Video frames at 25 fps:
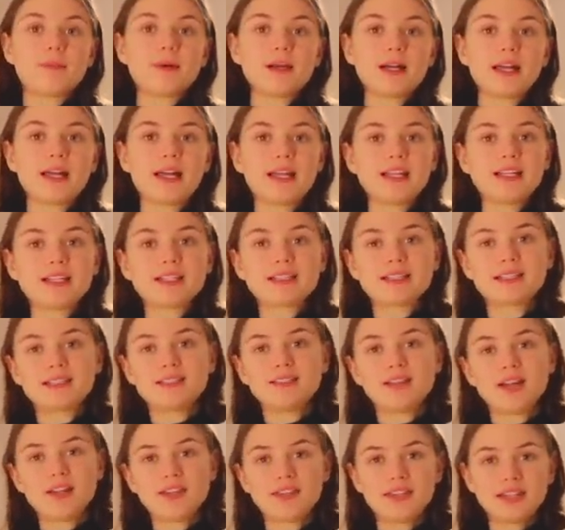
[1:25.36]
but and it's
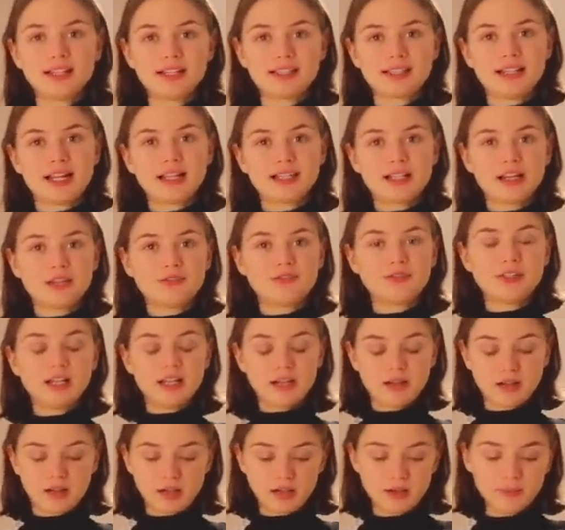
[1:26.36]
not the exact outfit
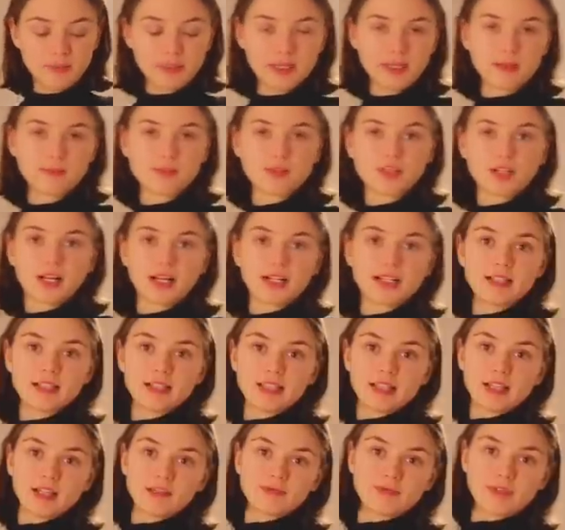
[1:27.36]
at all but I'm trying to
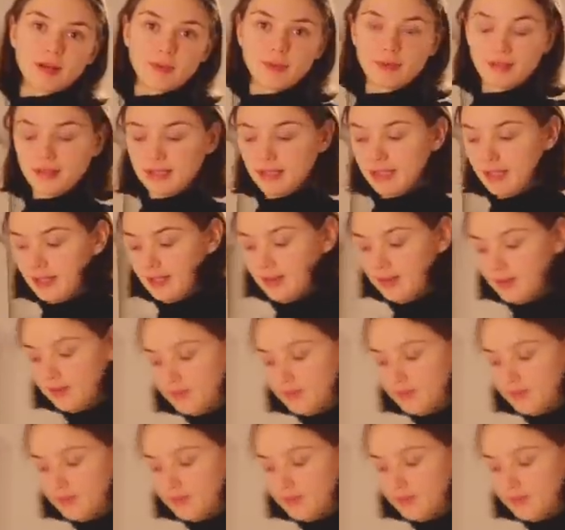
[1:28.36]
like replicate